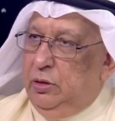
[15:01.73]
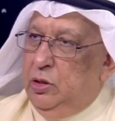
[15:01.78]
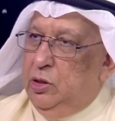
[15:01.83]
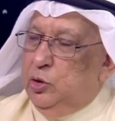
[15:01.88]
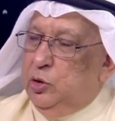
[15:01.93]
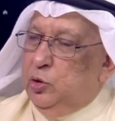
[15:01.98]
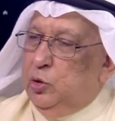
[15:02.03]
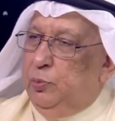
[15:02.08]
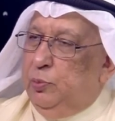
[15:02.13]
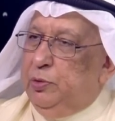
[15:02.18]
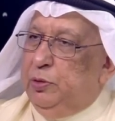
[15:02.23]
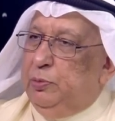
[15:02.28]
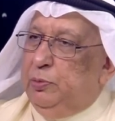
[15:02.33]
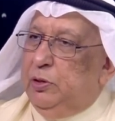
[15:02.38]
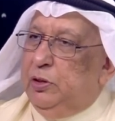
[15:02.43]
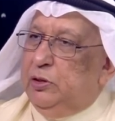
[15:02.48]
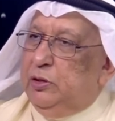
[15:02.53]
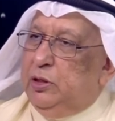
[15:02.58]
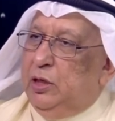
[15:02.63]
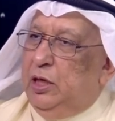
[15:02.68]
So
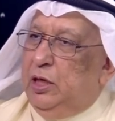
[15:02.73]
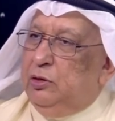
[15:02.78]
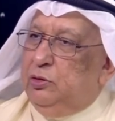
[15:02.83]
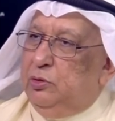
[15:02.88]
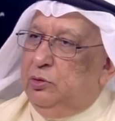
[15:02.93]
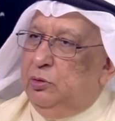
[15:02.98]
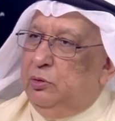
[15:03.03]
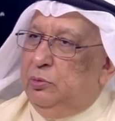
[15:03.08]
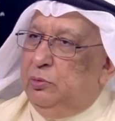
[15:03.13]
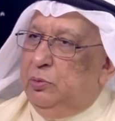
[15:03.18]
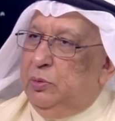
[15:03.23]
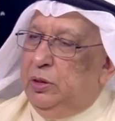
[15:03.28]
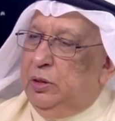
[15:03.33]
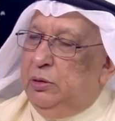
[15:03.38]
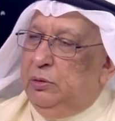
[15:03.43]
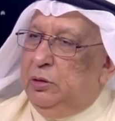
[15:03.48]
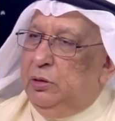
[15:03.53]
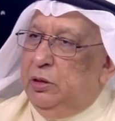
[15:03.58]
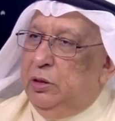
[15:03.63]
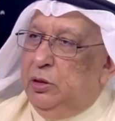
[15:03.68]
people try
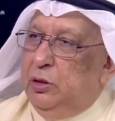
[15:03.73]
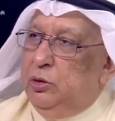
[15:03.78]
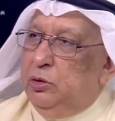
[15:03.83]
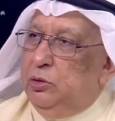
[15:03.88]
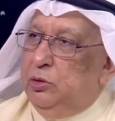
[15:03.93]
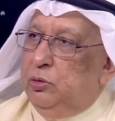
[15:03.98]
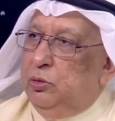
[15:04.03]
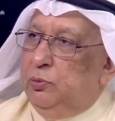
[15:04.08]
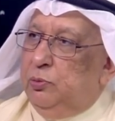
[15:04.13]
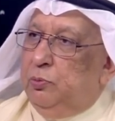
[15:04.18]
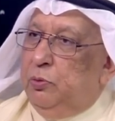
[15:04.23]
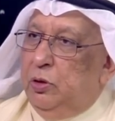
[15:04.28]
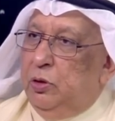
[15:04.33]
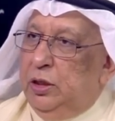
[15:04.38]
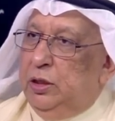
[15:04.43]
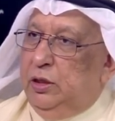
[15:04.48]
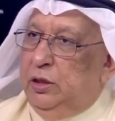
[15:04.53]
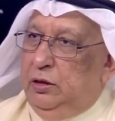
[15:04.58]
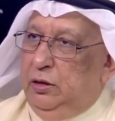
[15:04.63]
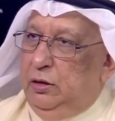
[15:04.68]
to do
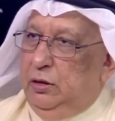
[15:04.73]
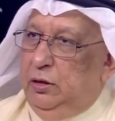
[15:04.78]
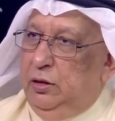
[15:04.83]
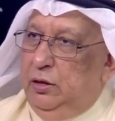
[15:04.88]
bullying